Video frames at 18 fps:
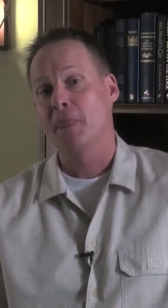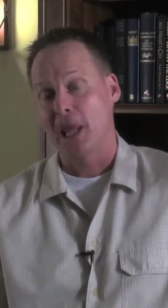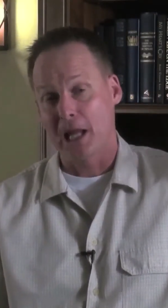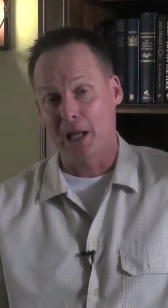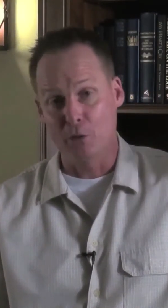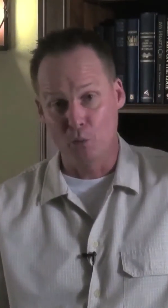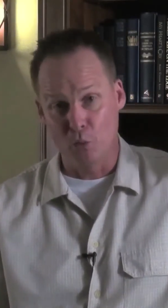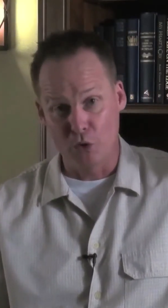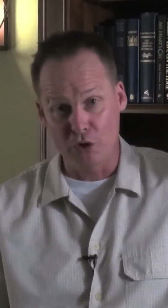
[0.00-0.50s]

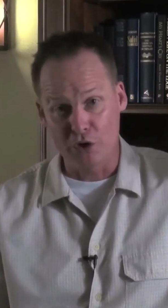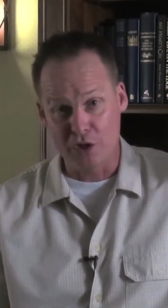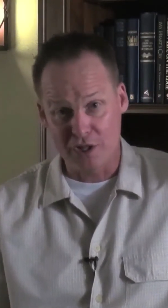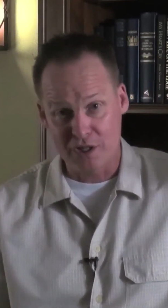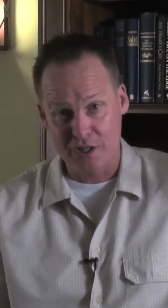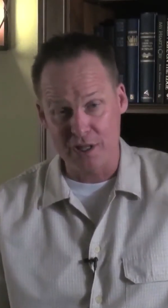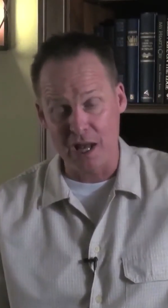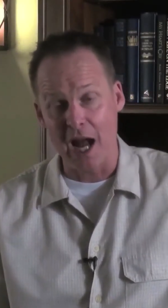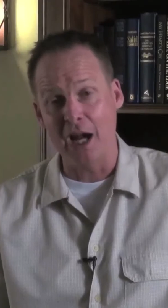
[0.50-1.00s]
and we're
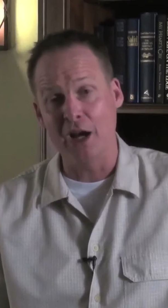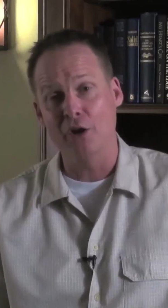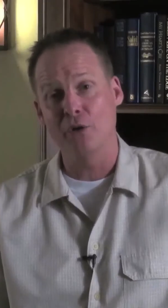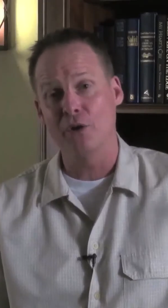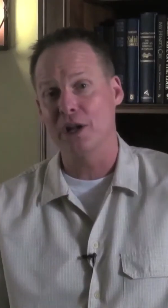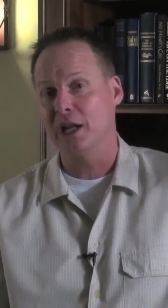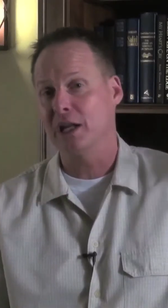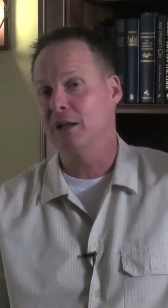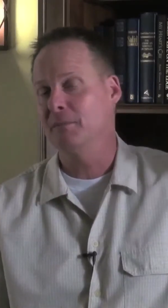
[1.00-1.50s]

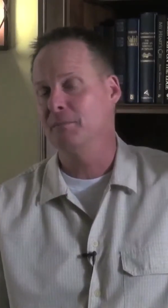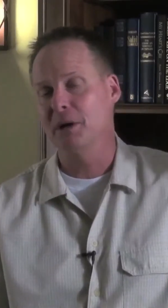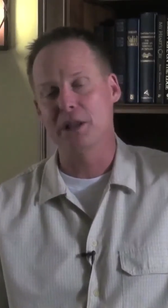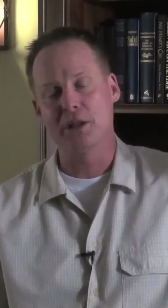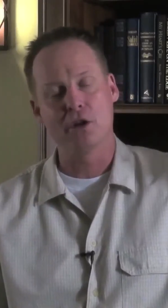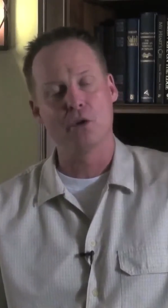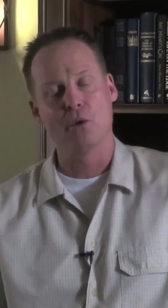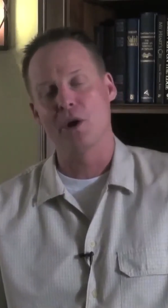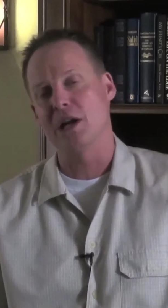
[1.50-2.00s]
desiring, by
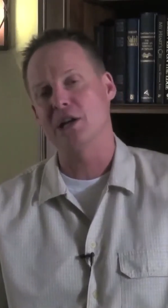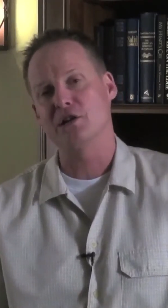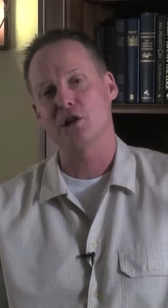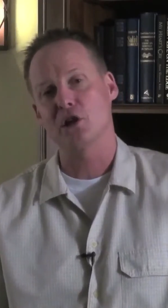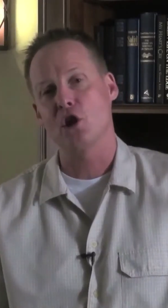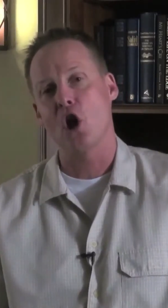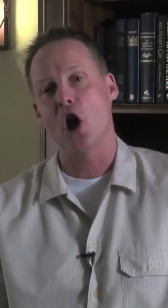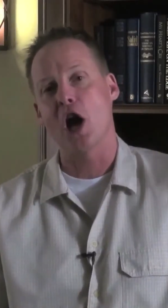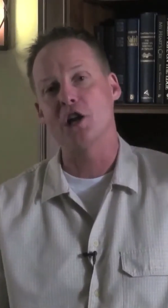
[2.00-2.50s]
the grace
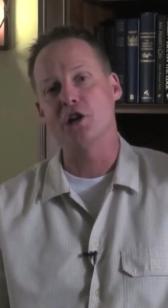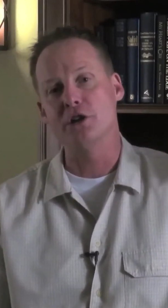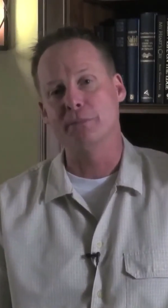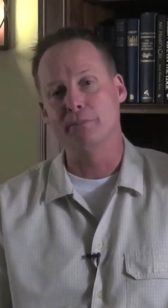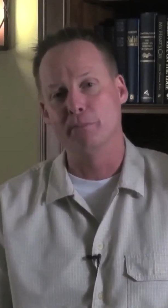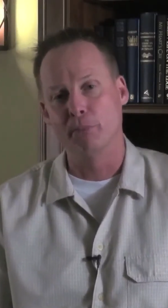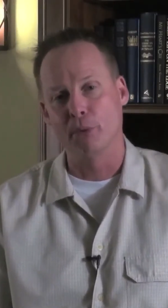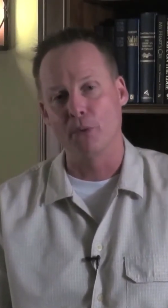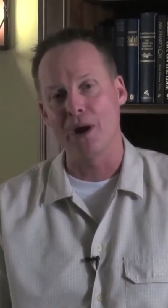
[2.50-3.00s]
of God, to
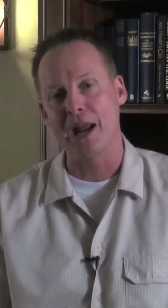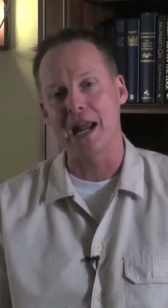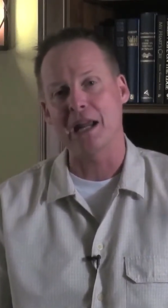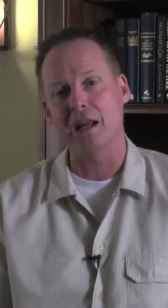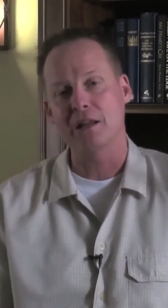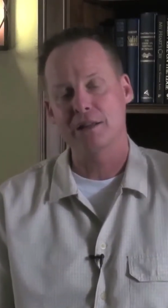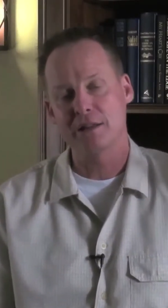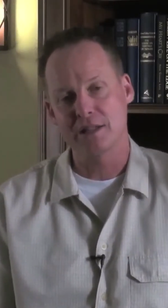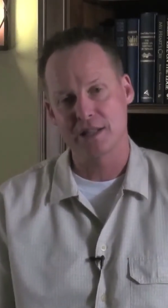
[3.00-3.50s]
break
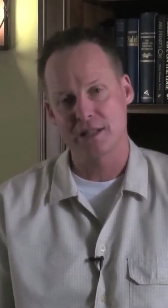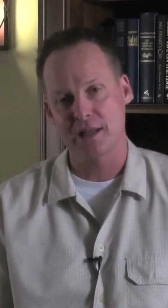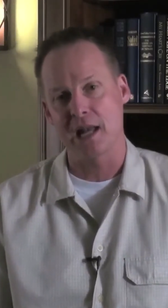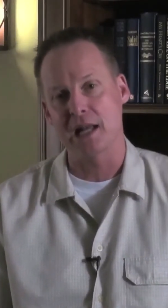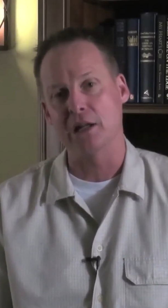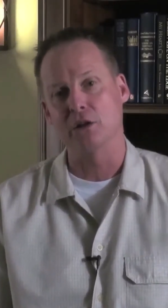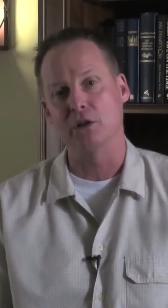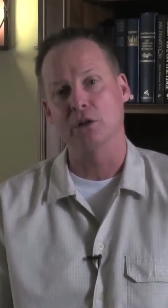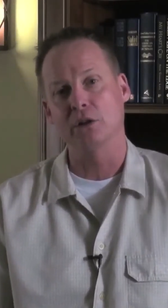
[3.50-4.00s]
the
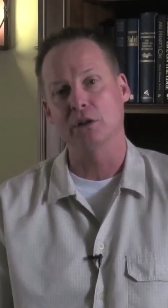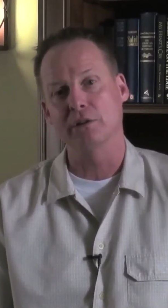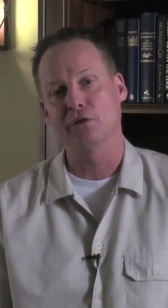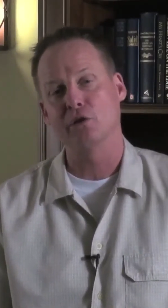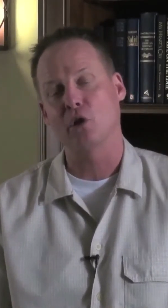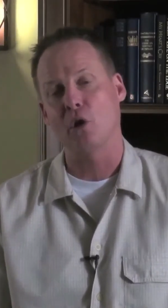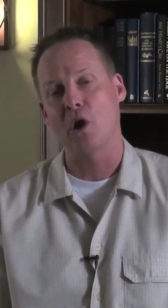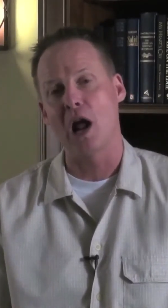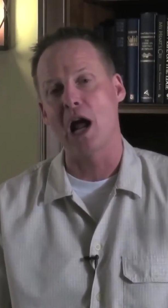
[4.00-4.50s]
cycle of
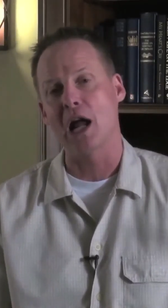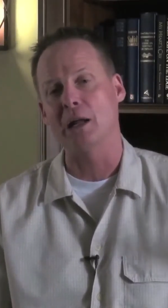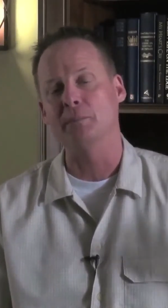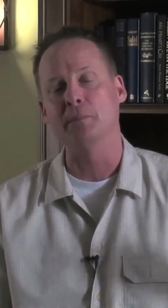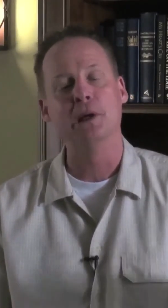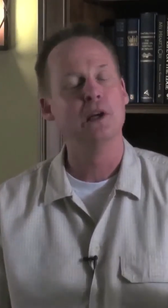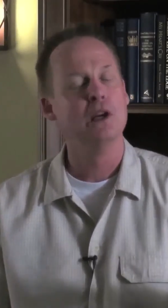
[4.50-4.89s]
crime.